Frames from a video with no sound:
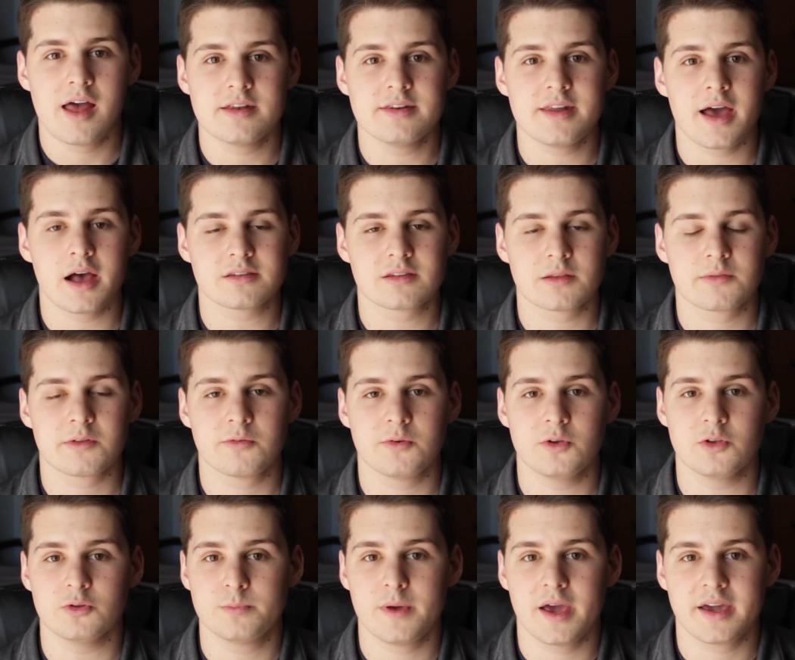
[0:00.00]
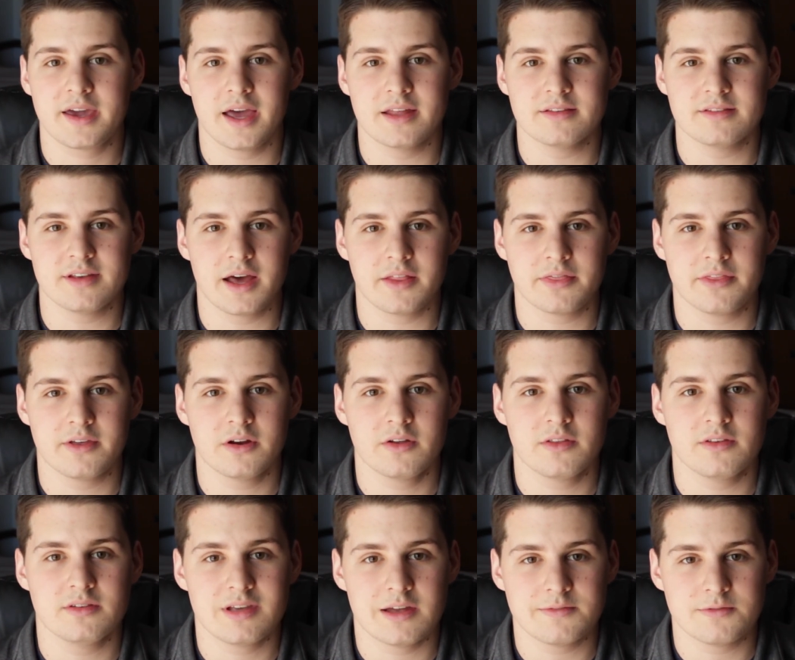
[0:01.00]
Now, something for you spec heads out there,
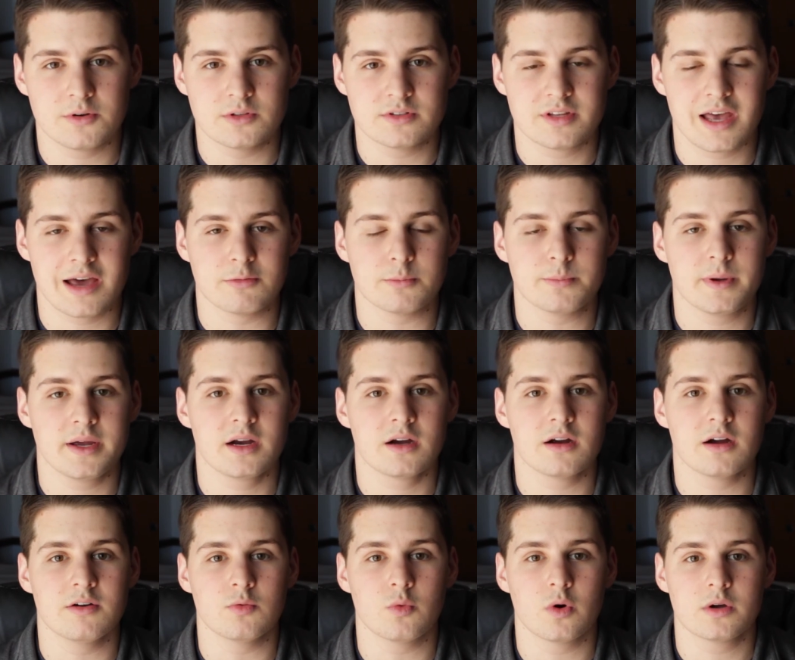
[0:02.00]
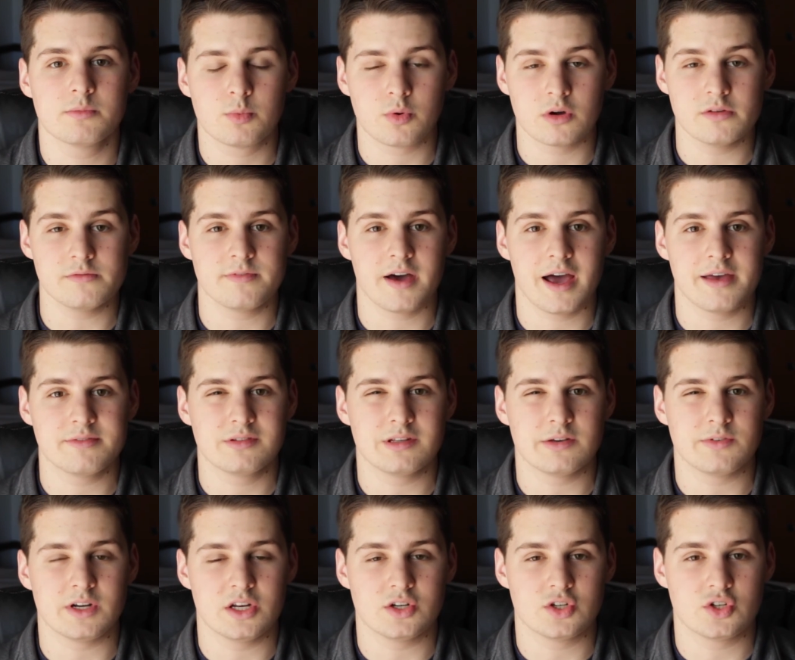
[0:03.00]
these headphones have a pair of
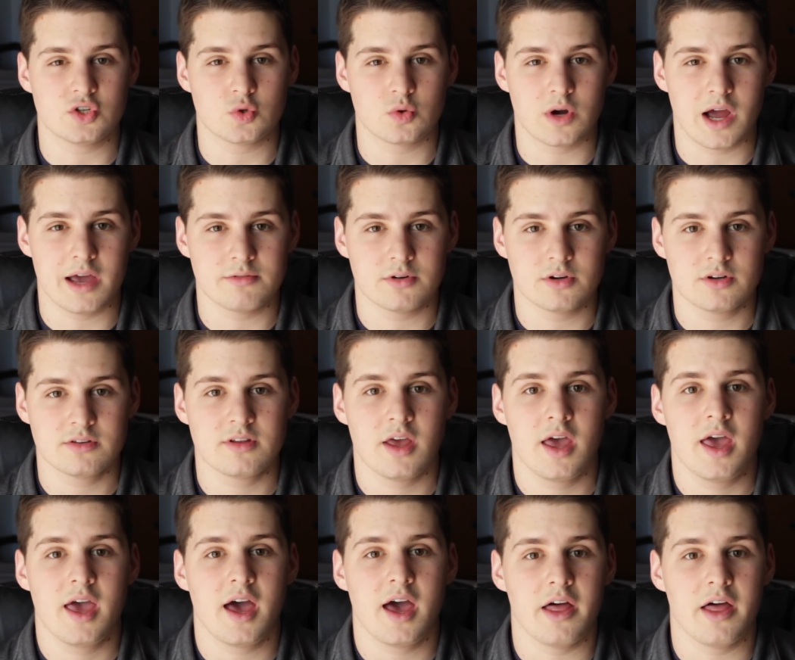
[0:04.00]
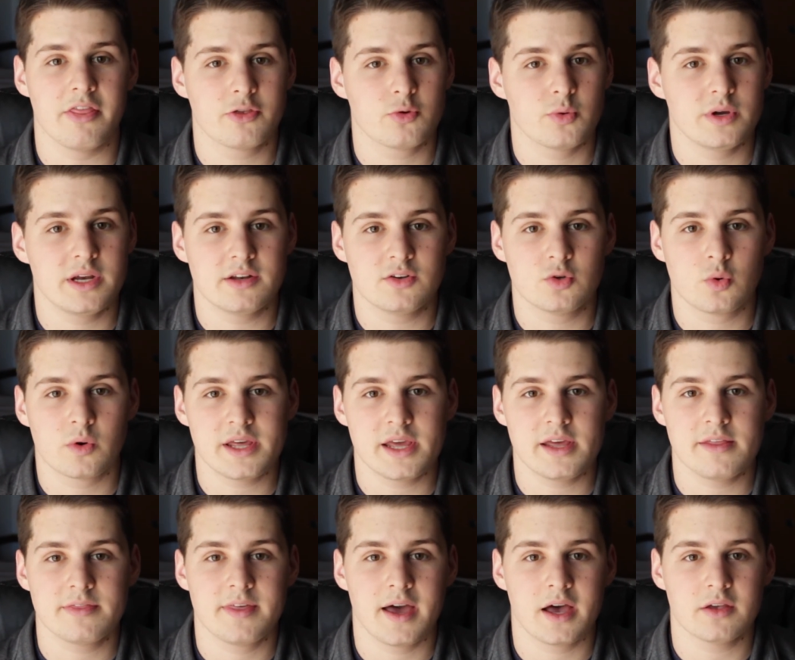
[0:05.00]
1.57-inch drivers, 3 to
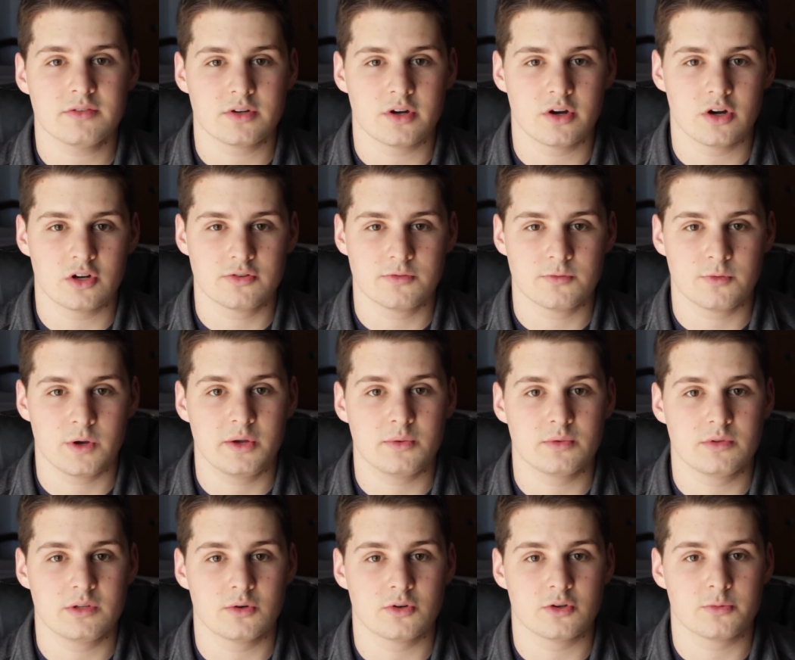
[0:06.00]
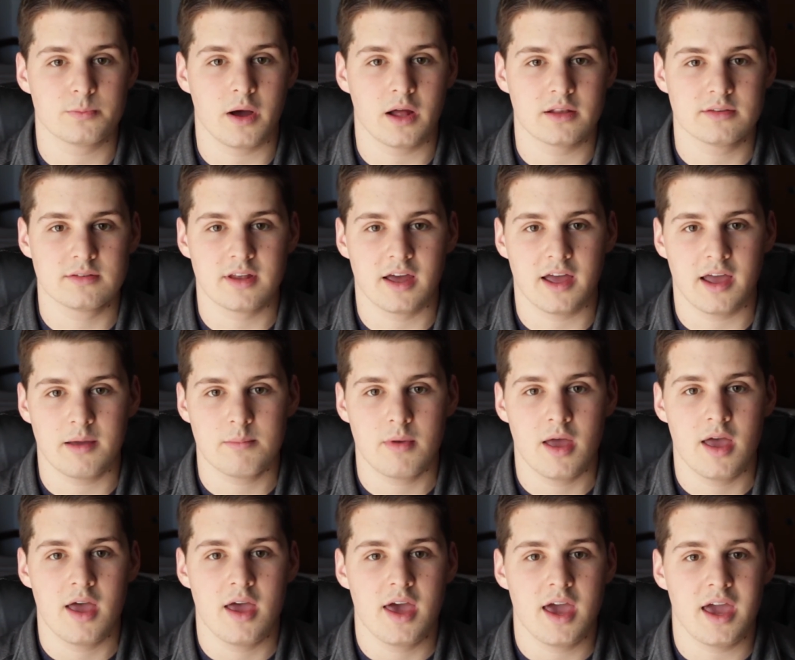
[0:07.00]
28,000 Hz frequency response time,
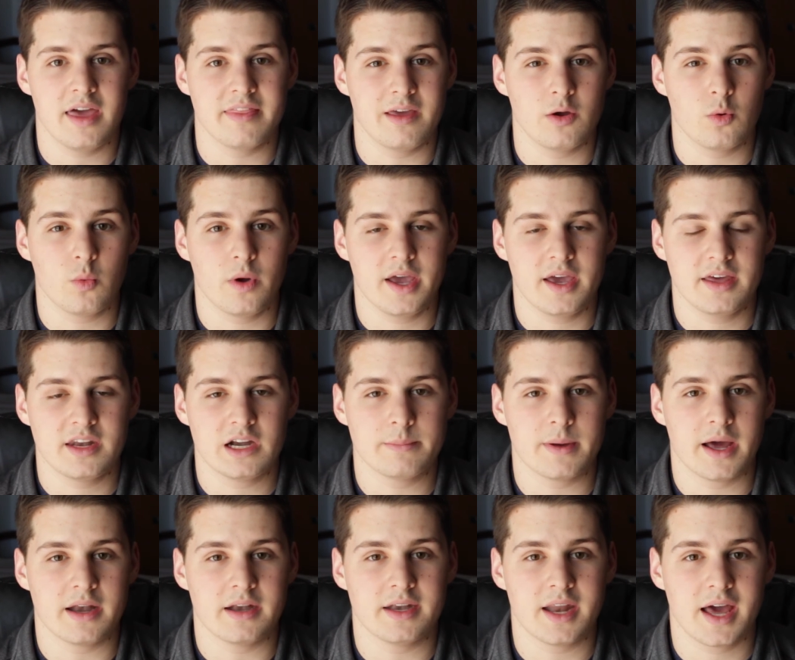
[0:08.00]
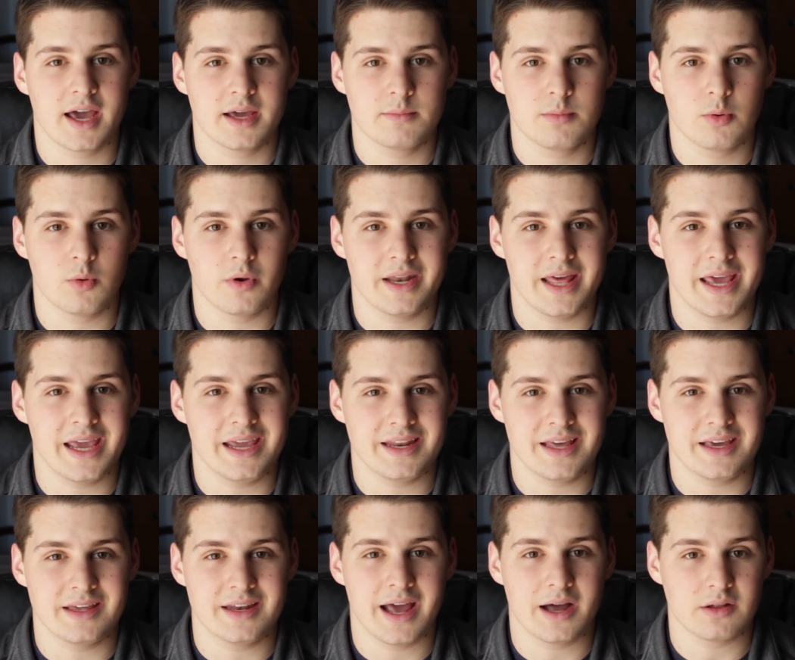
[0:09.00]
and they weigh in at about
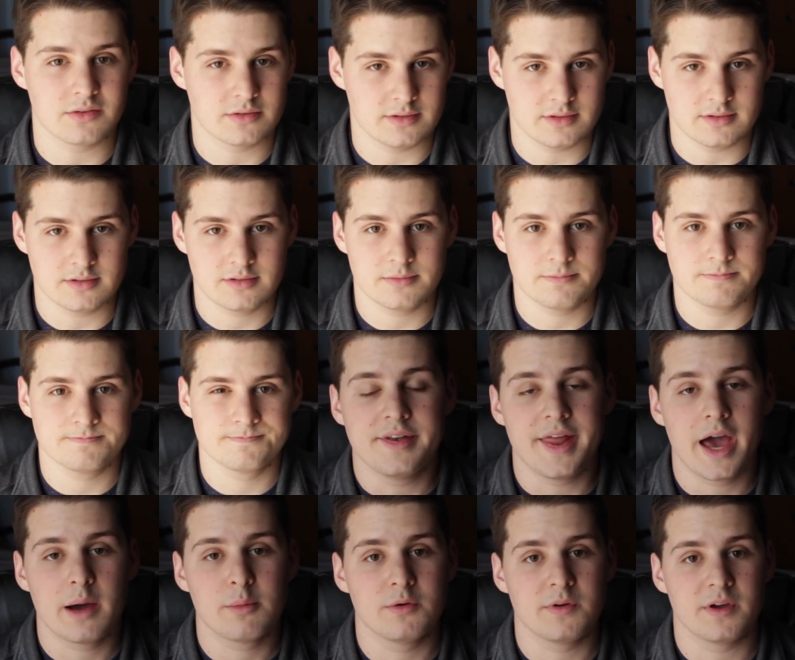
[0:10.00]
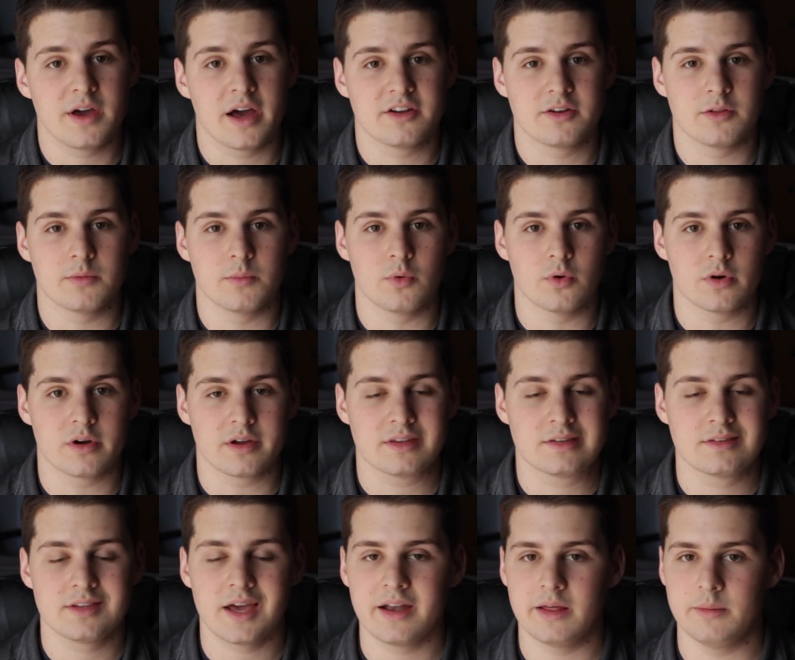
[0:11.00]
9.88 ounces. Now moving on to the more
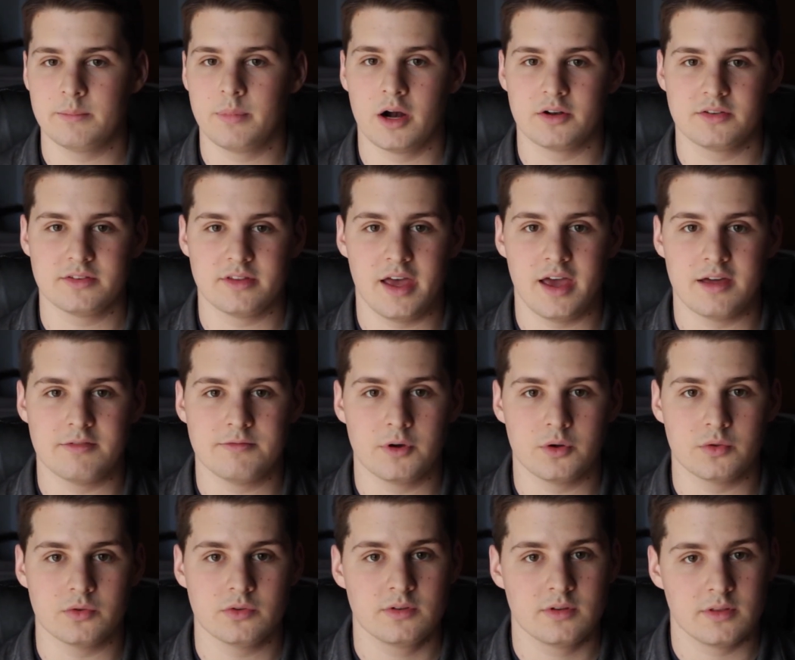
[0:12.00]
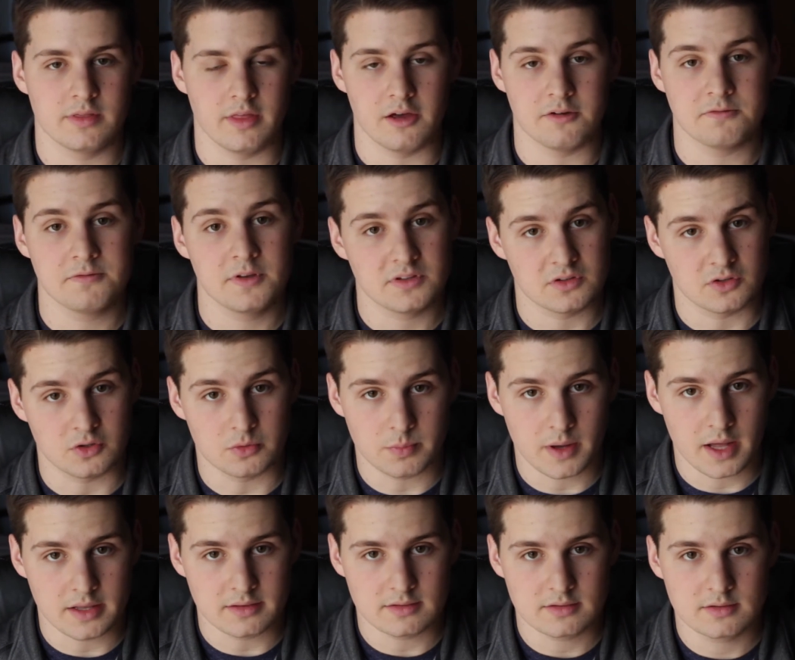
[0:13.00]
exciting parts of the headphones, the physical
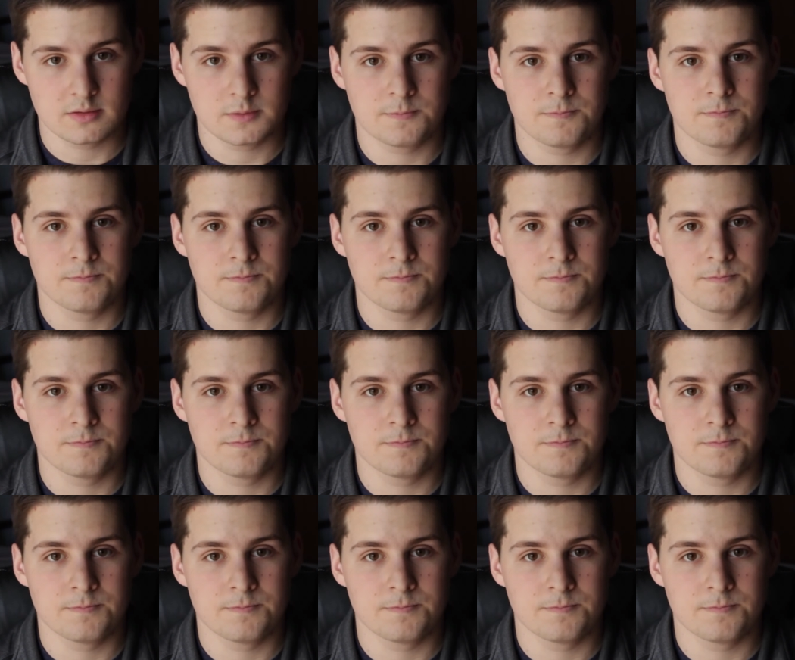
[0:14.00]
buttons.